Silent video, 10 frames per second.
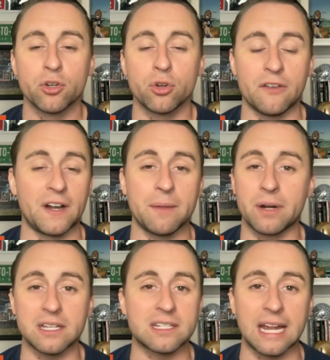if
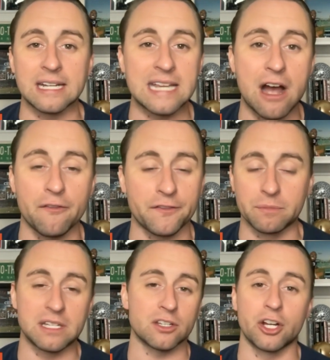anybody stands out from
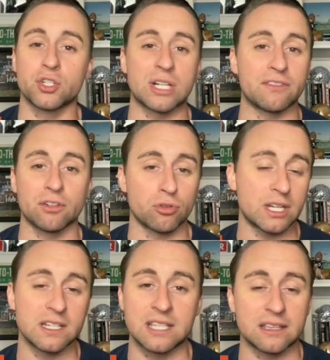these undrafted
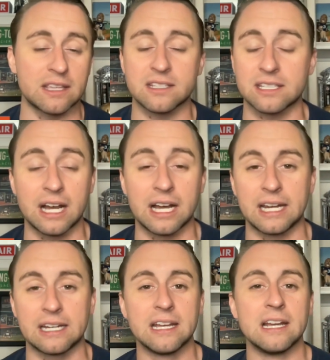rookies that they
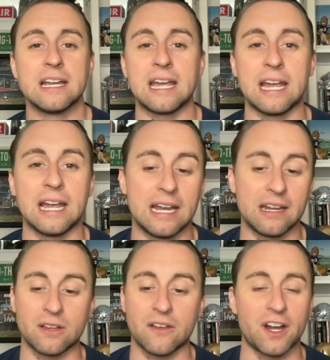signed, and
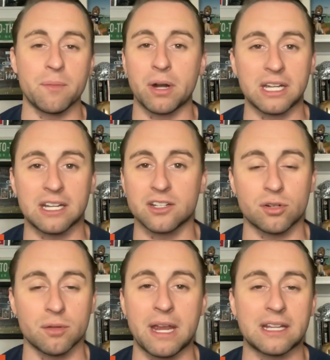if anybody can
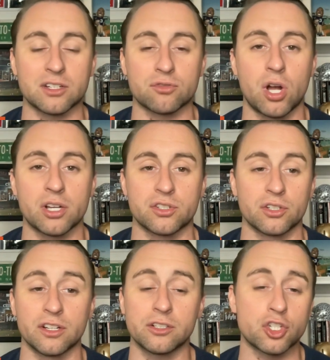sort of make this
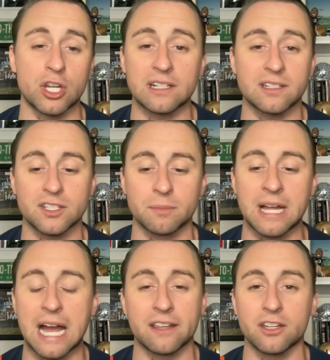roster. There's a chance that some
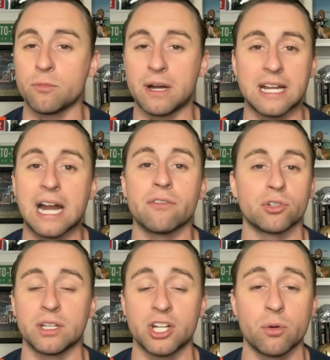guy that you might not even
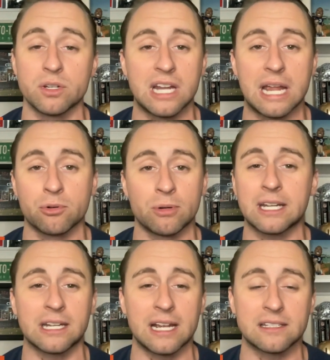really know his name or
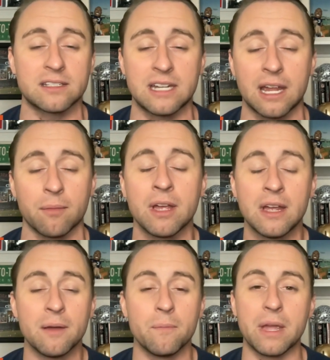recognize his name
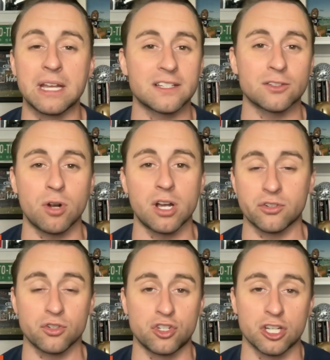makes this
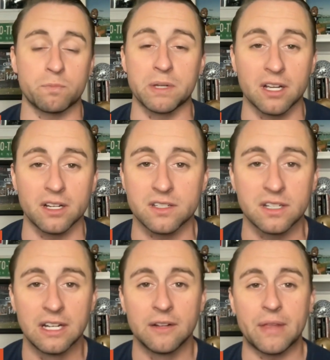roster just because
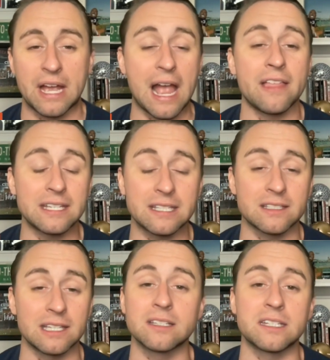at least as
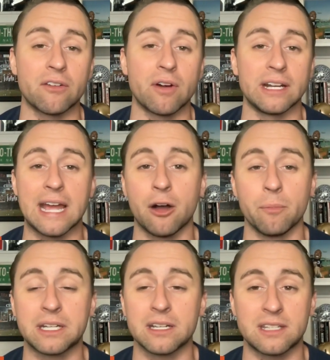things stand right now,
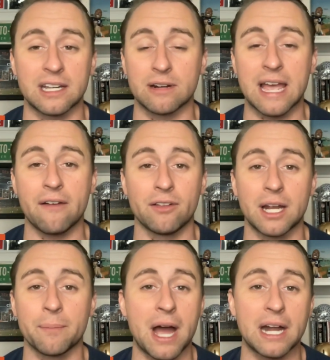because they don't have a
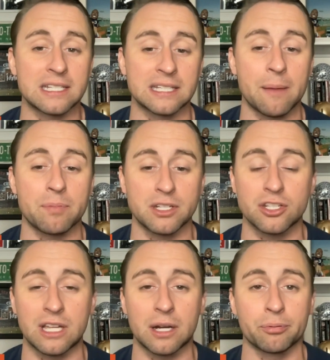lot of bodies at that
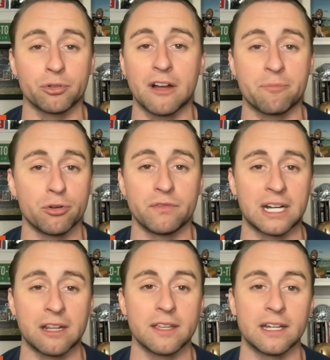position that have proven
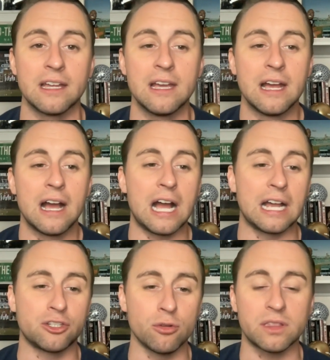anything.
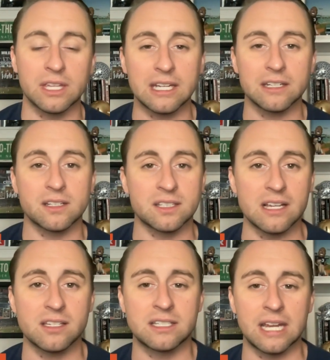I do think it
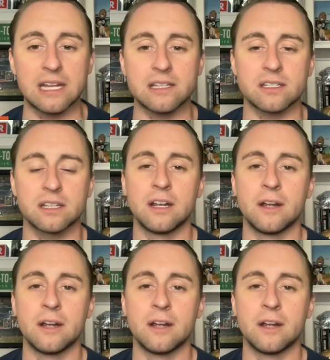necessitates